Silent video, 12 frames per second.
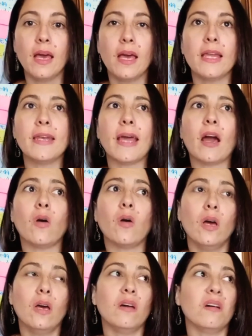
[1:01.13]
Now,
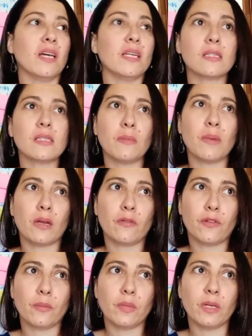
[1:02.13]
it doesn't matter
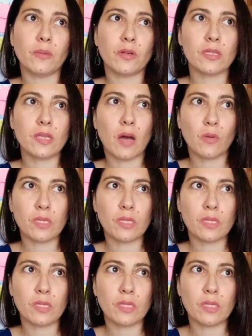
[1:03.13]
for me because I was